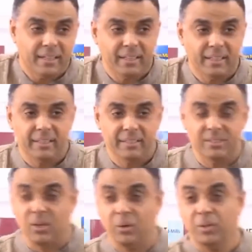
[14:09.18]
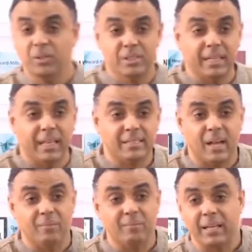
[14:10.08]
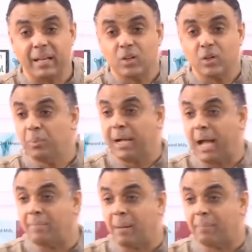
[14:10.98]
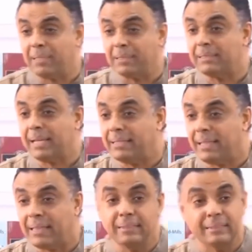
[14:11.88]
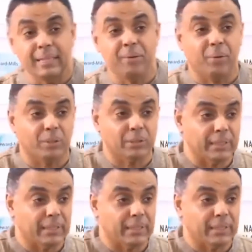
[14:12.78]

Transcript: So you see that some other group will come up and take the thing seriously.